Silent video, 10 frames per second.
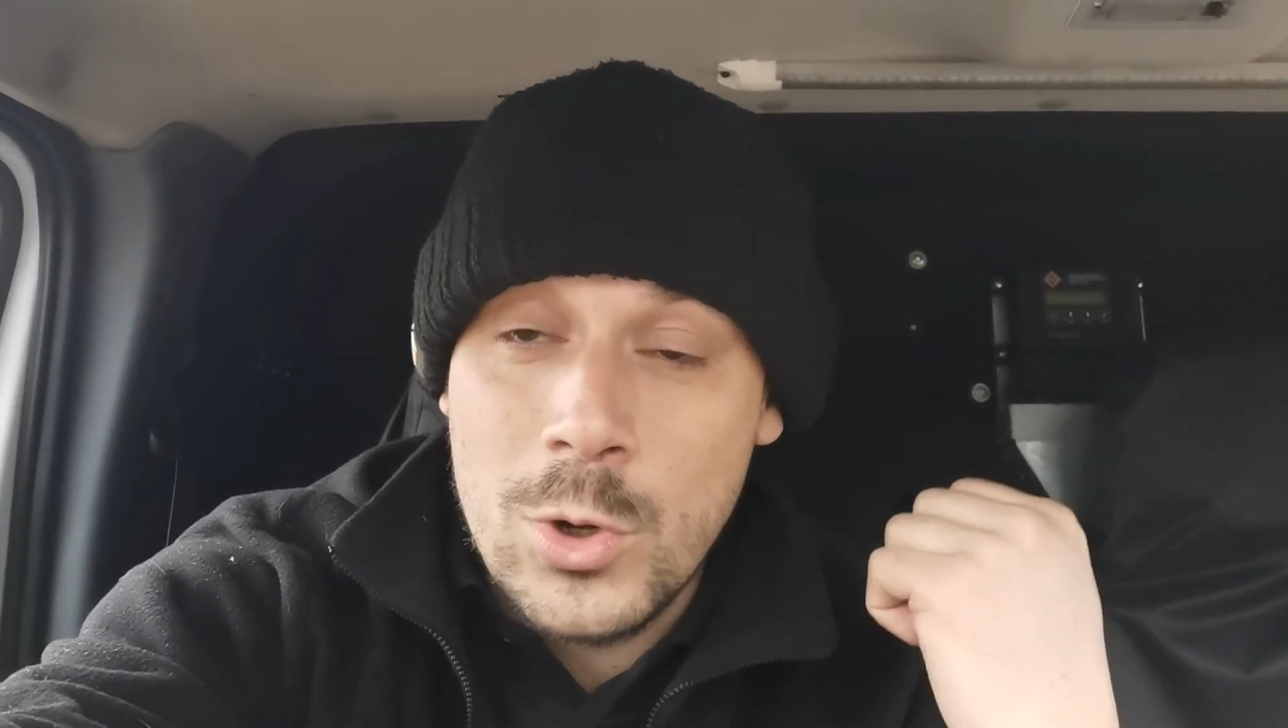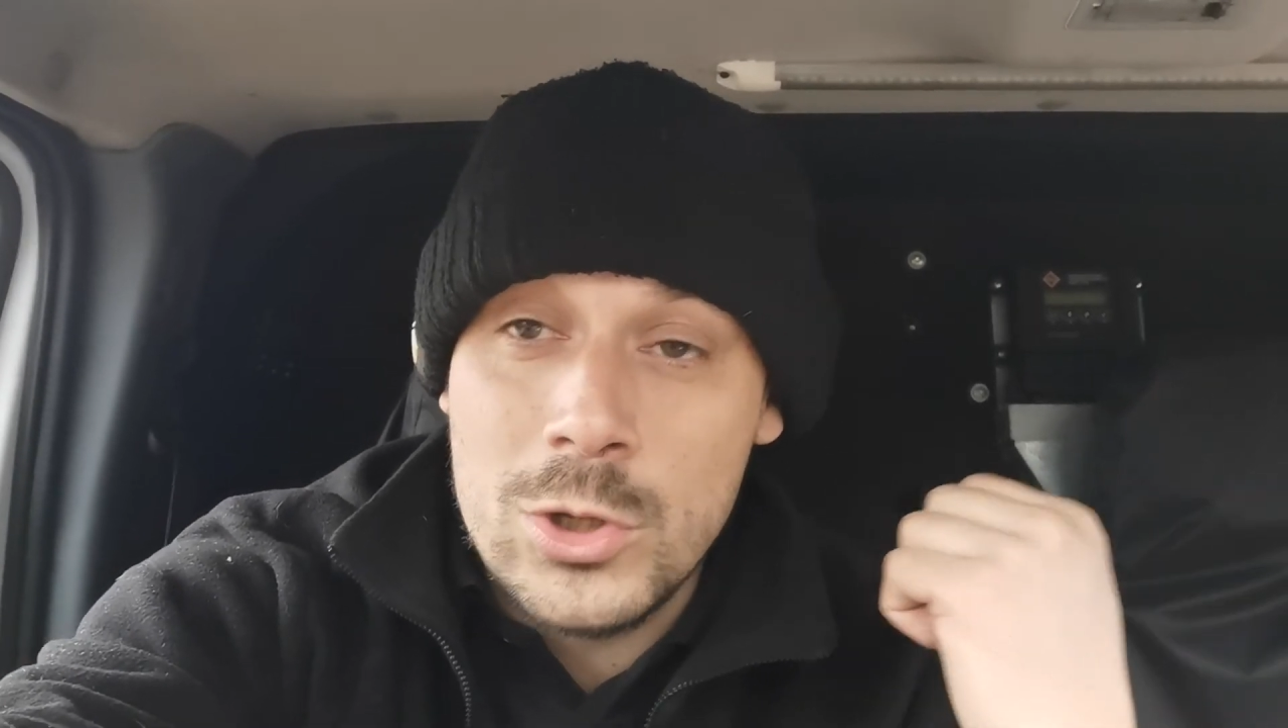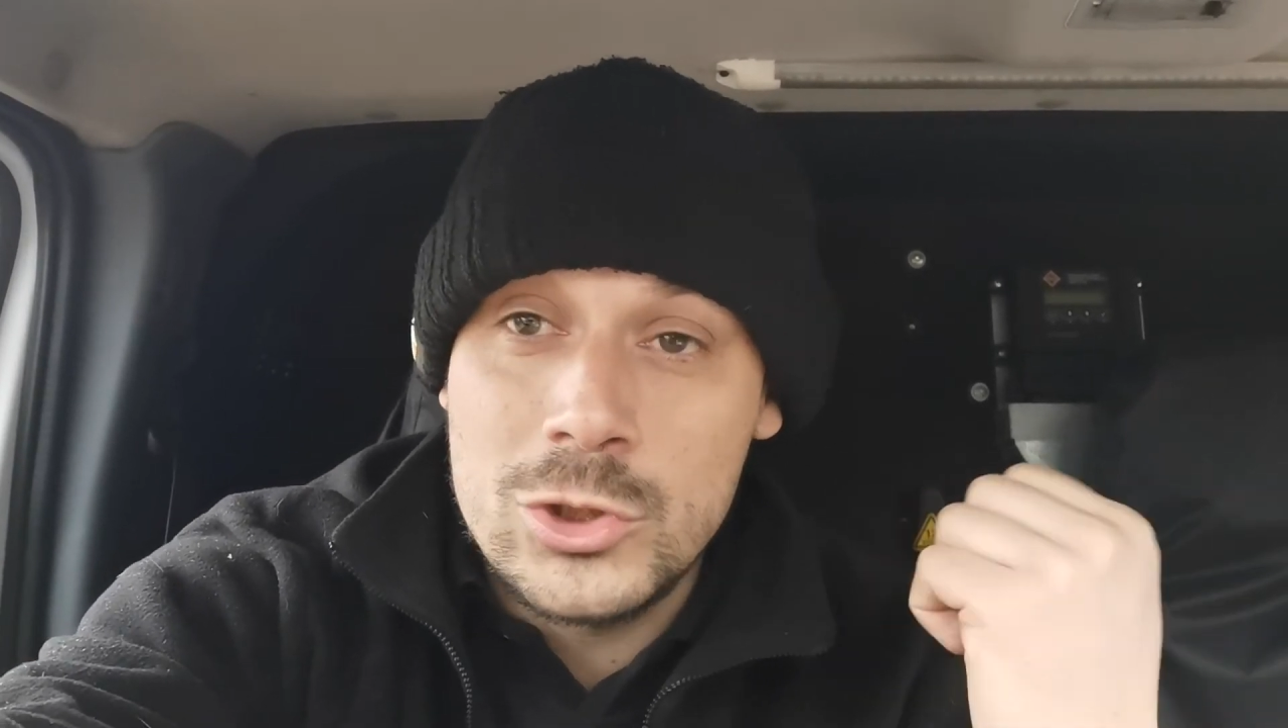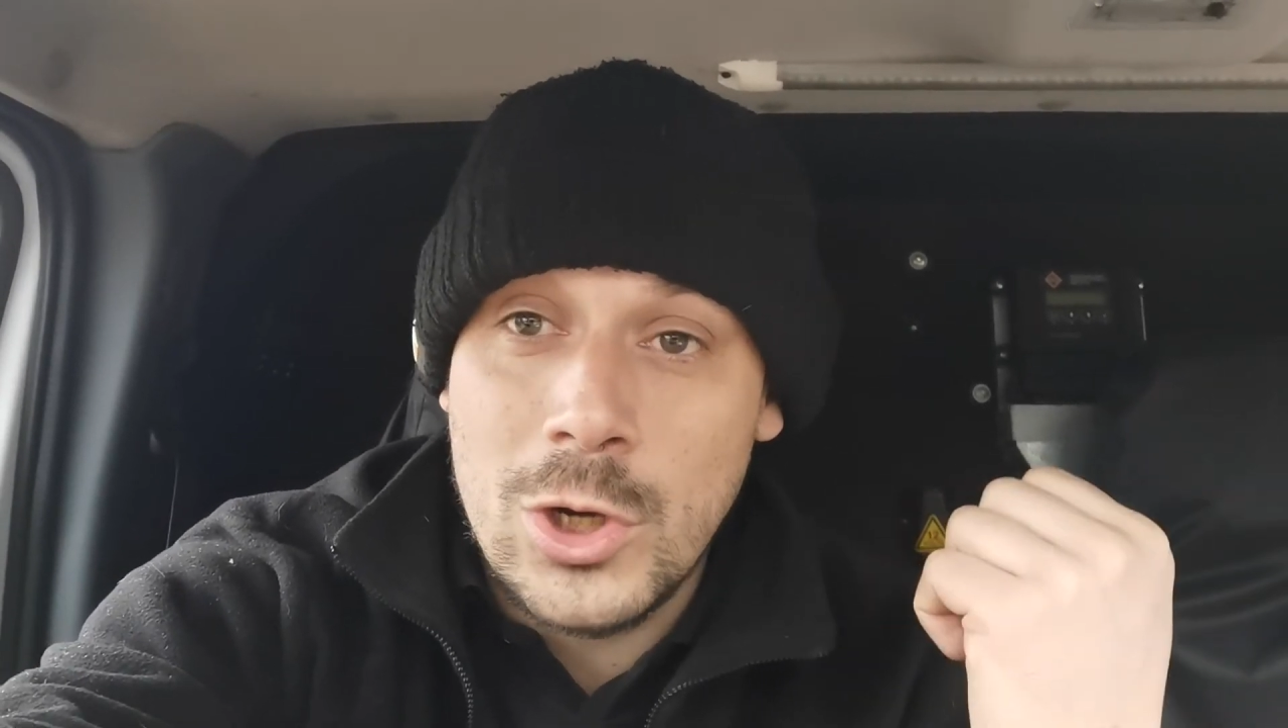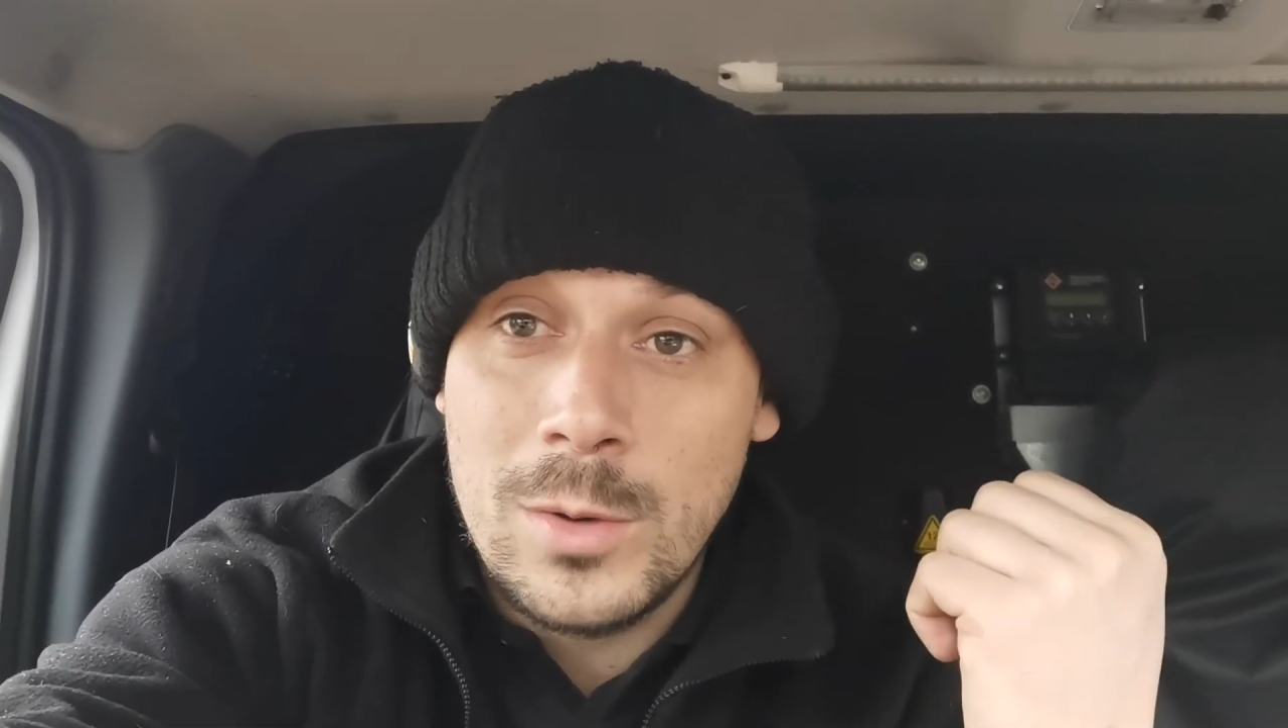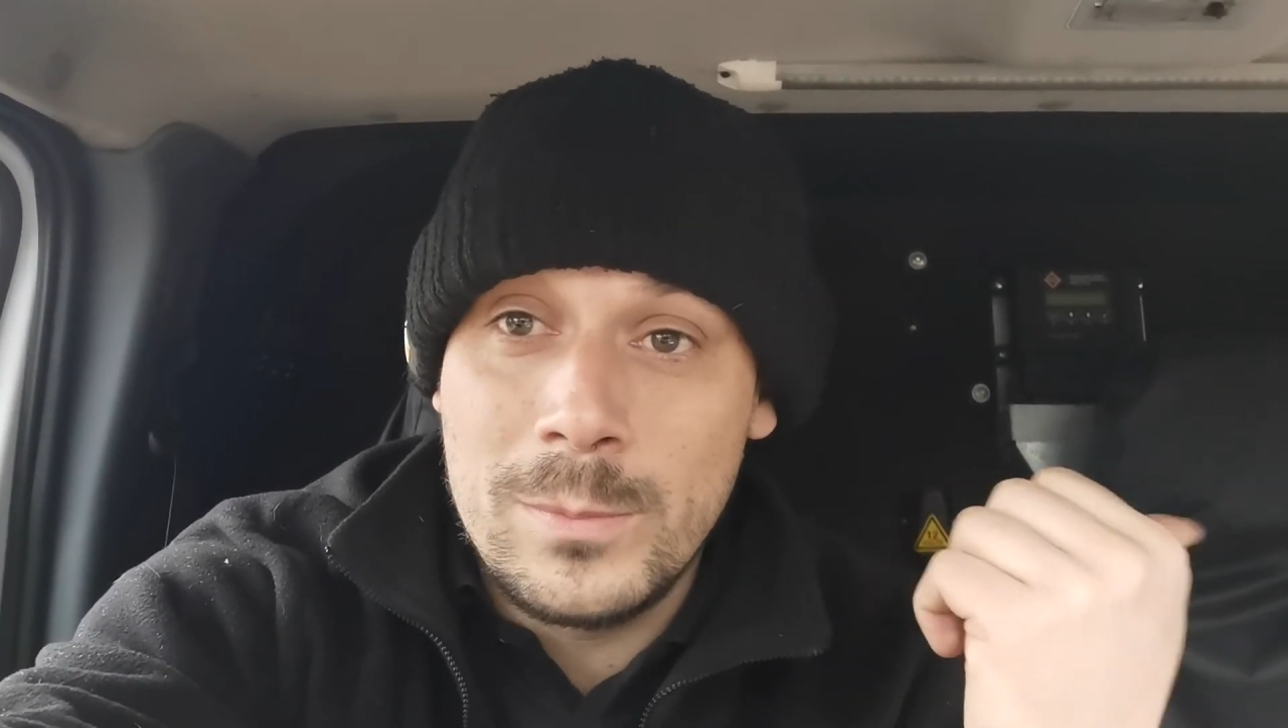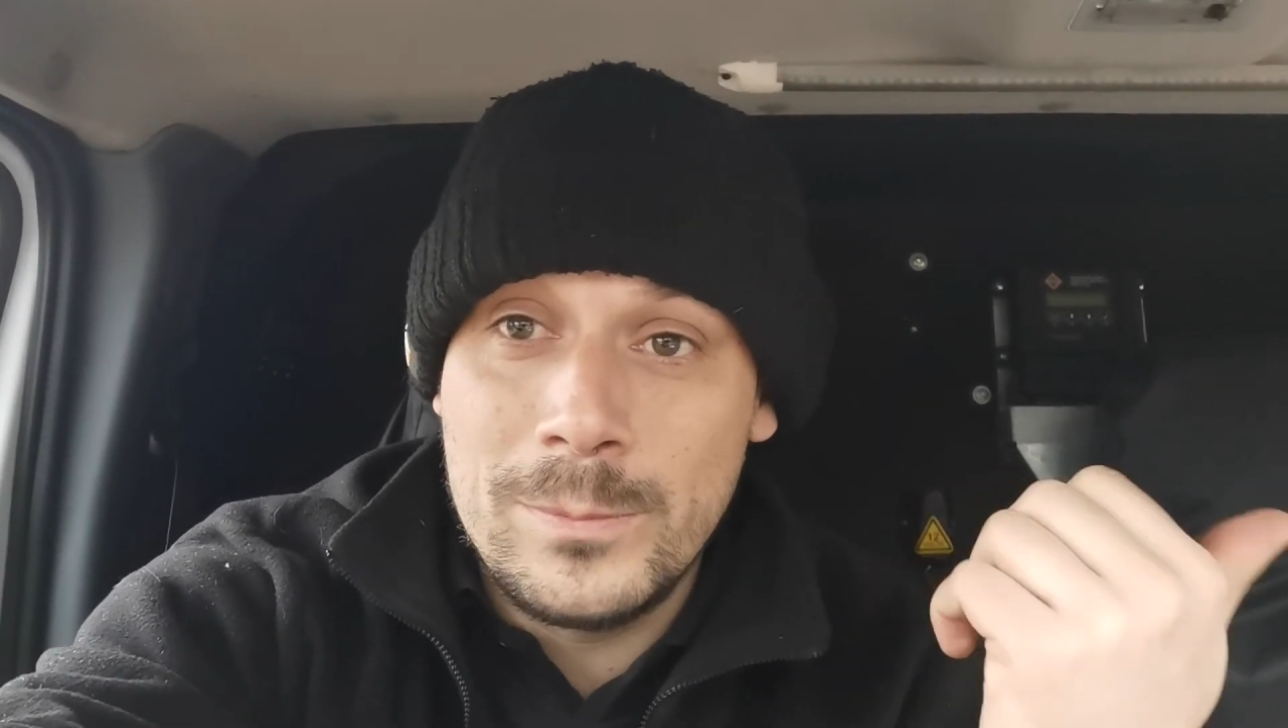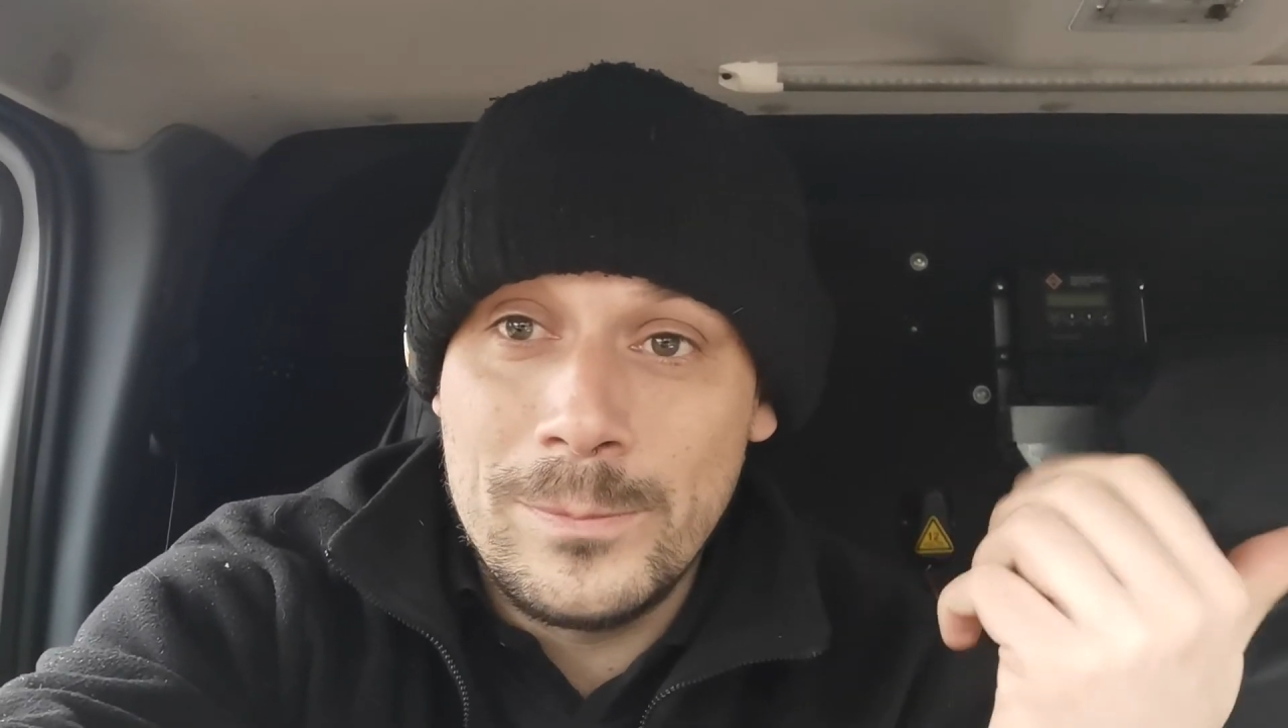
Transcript: workshop,